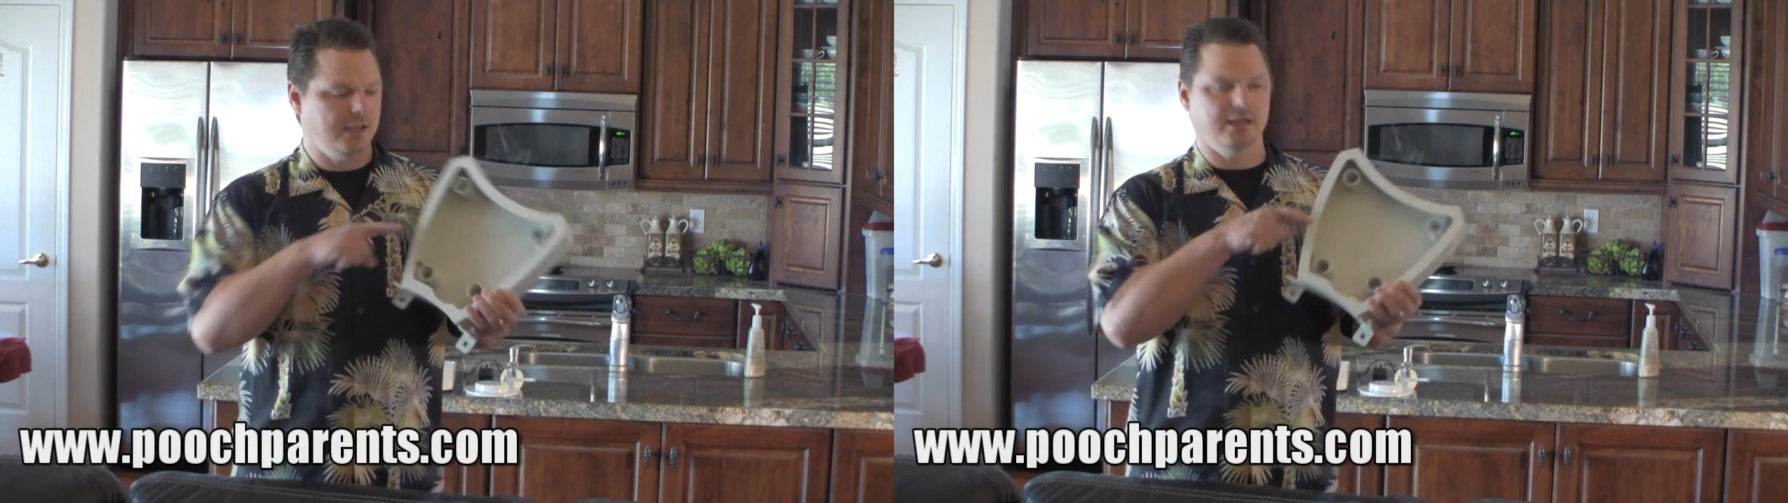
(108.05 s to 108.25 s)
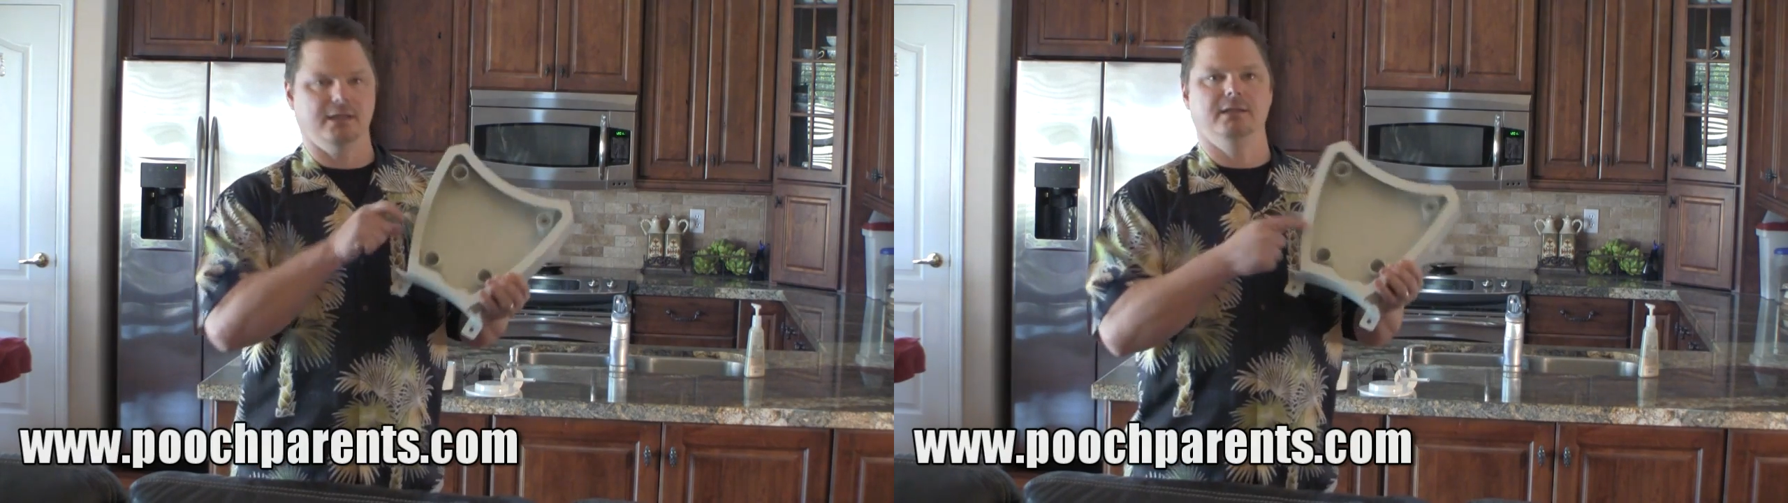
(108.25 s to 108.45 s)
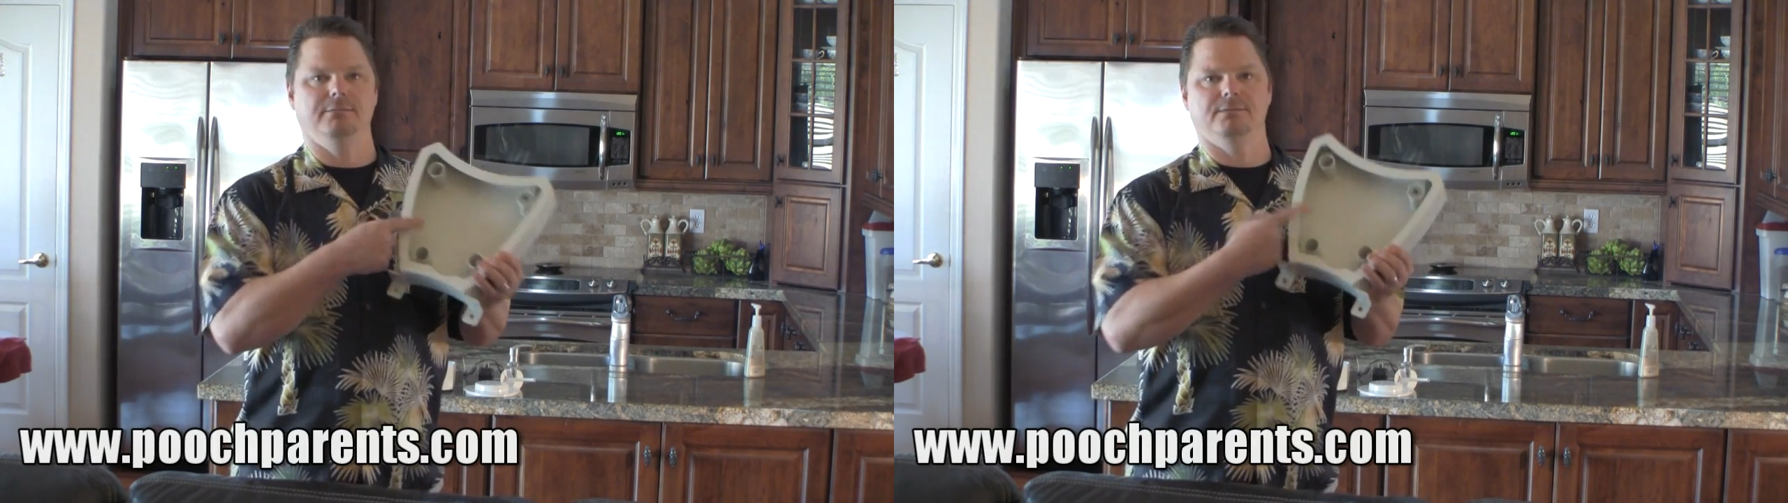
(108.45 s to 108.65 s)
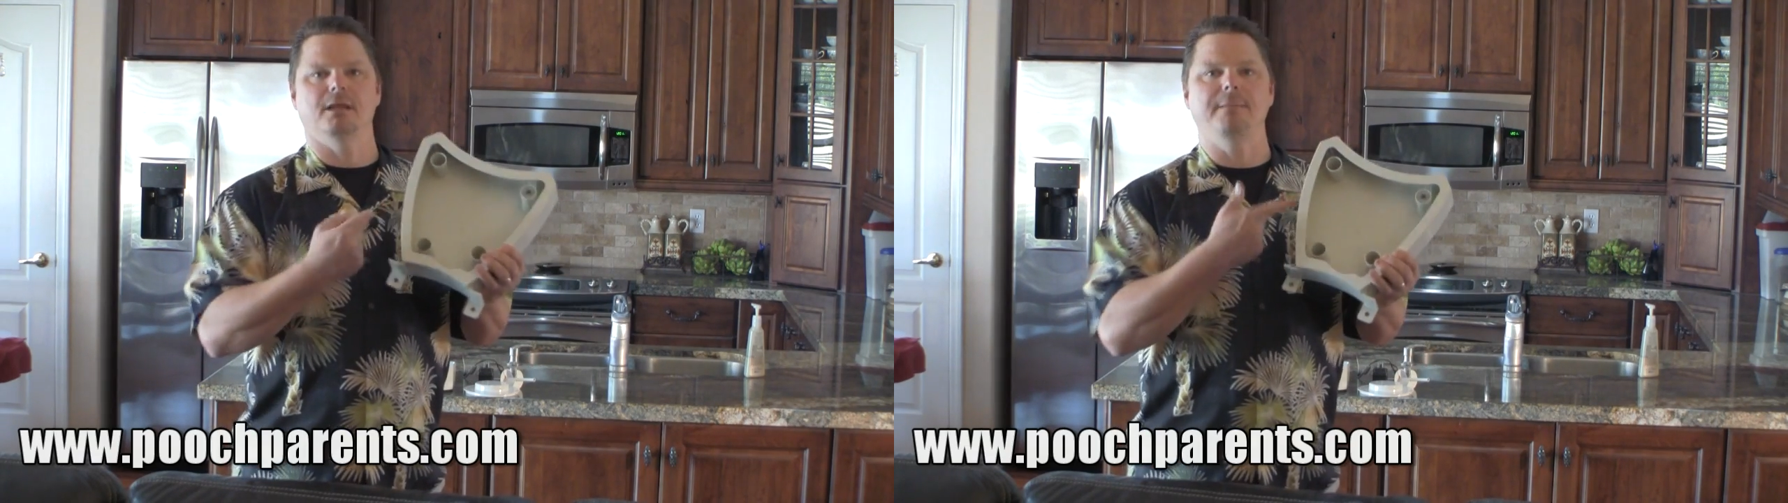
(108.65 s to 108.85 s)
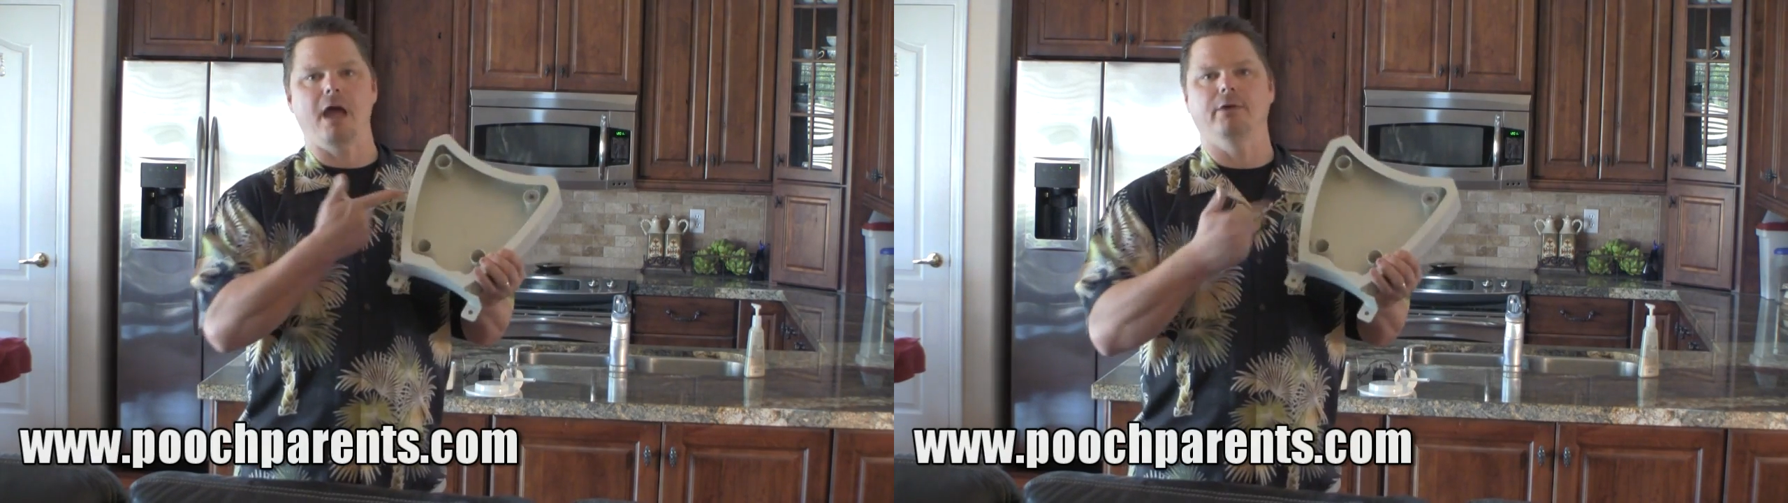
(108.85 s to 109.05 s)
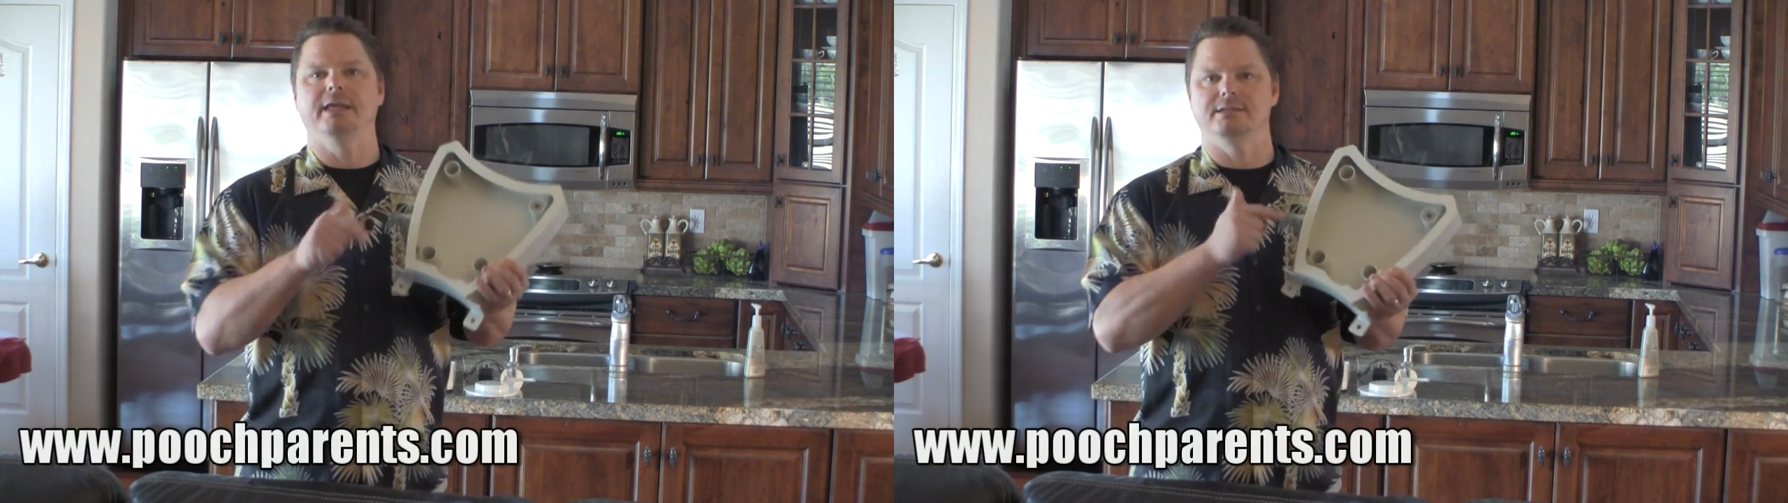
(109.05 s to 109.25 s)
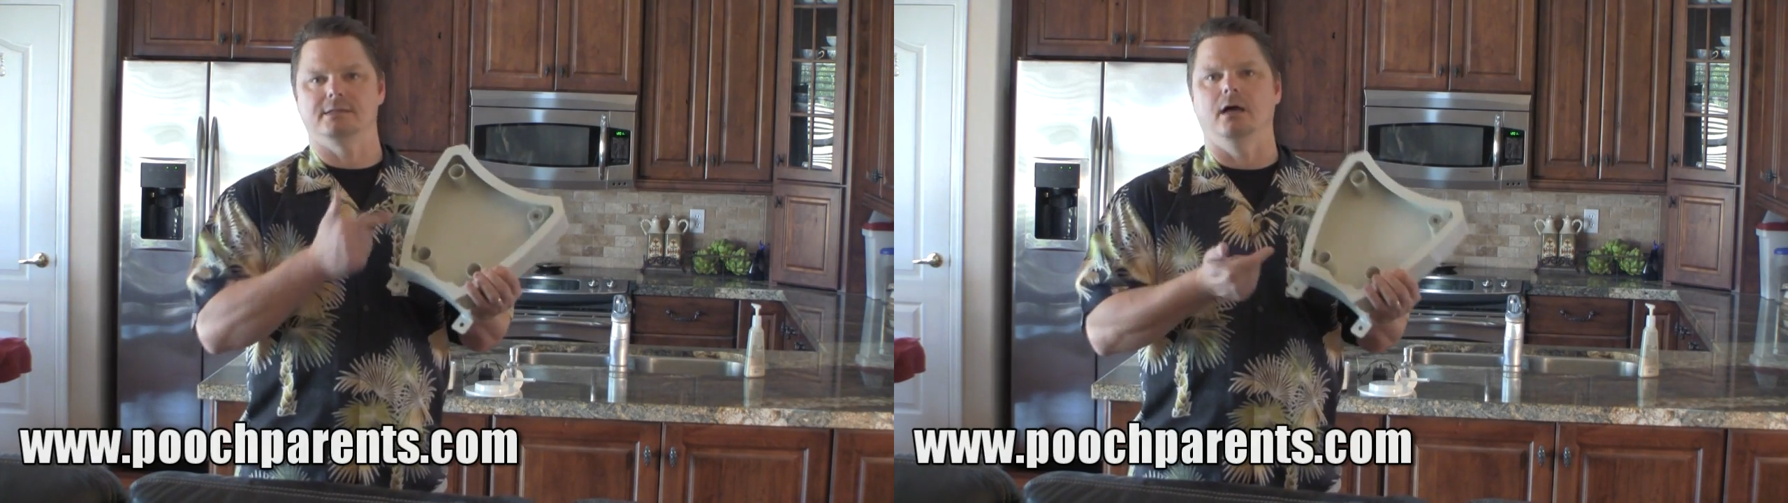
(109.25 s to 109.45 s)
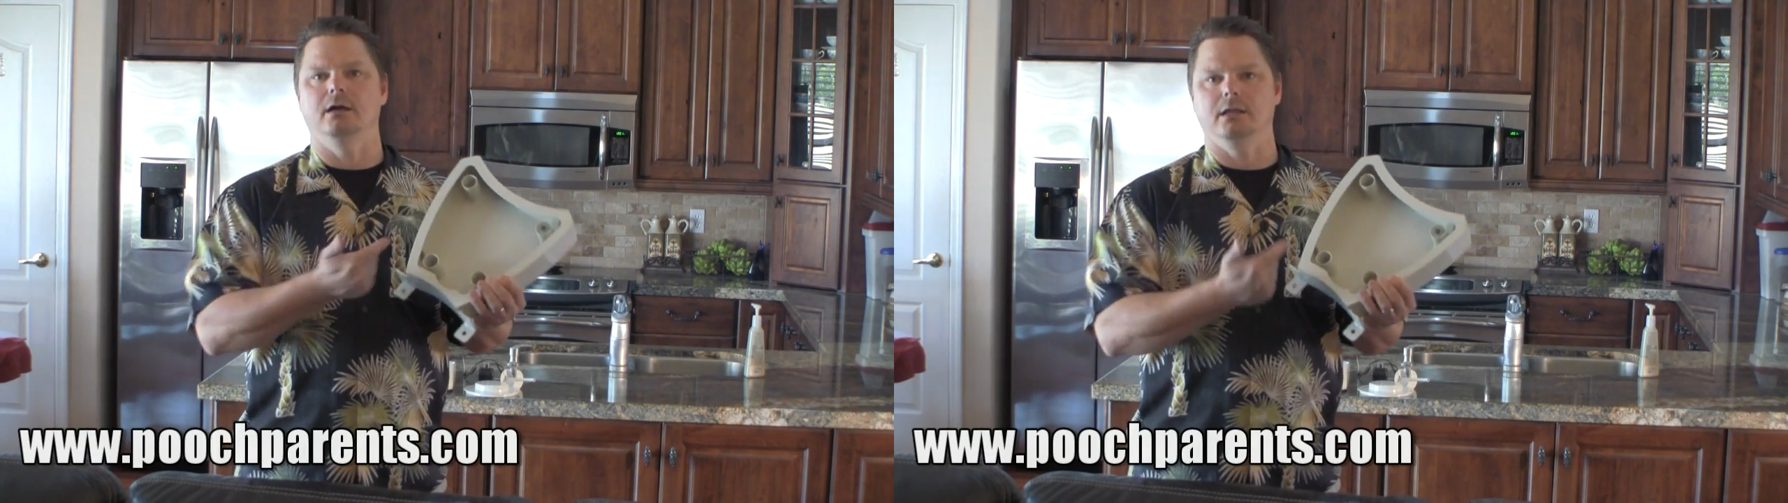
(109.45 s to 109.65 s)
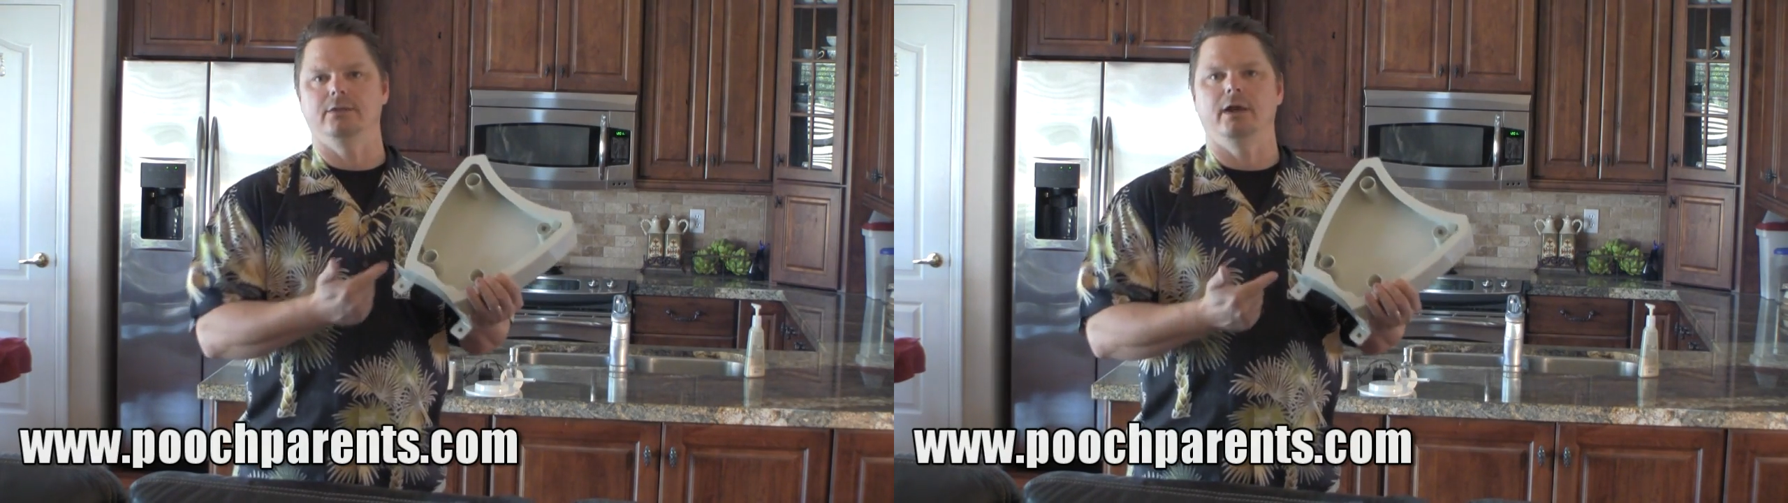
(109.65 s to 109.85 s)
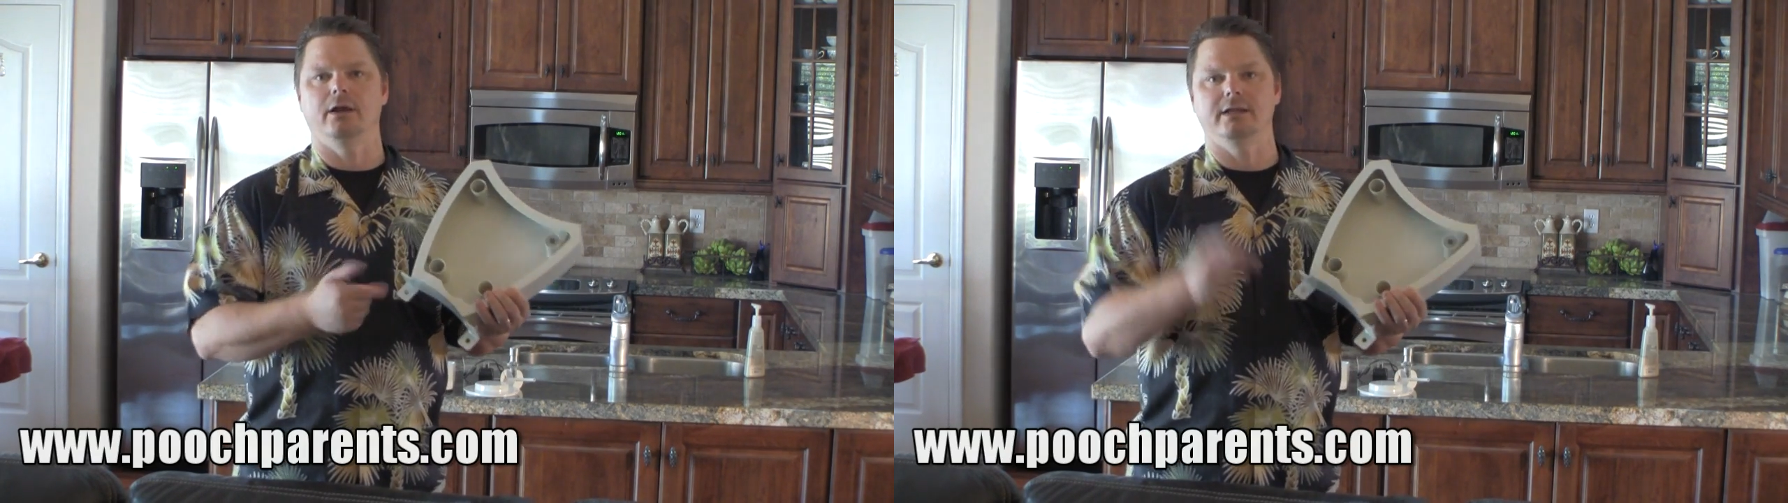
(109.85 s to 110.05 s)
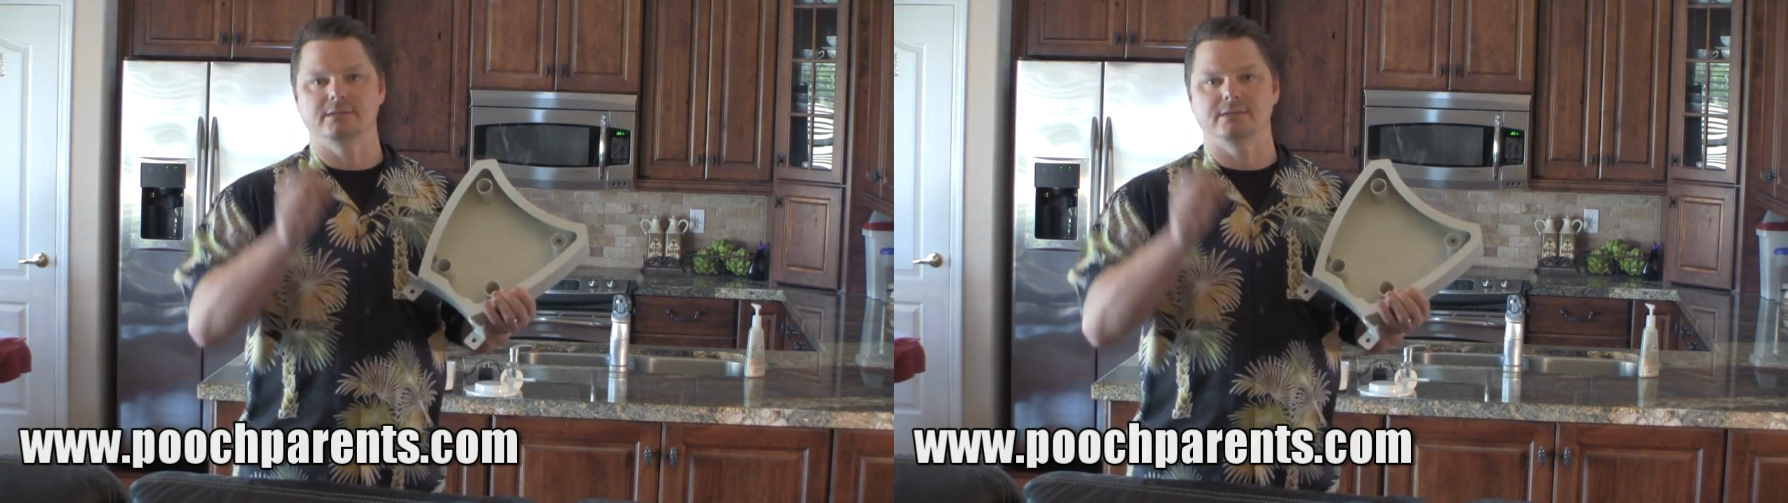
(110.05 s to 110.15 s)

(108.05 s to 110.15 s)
and somehow get his tongue in there.